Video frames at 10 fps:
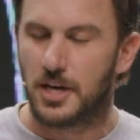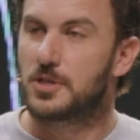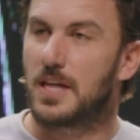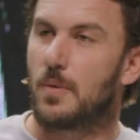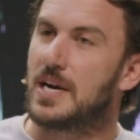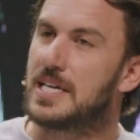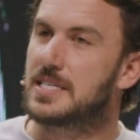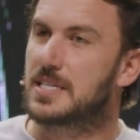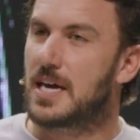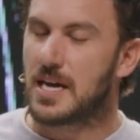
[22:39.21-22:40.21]
so that when
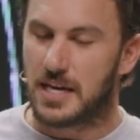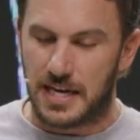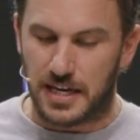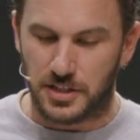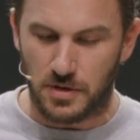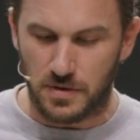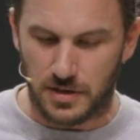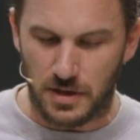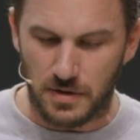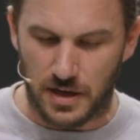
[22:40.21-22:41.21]
he's king, he has
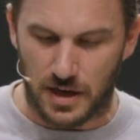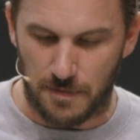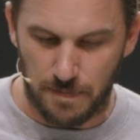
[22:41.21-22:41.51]
unity.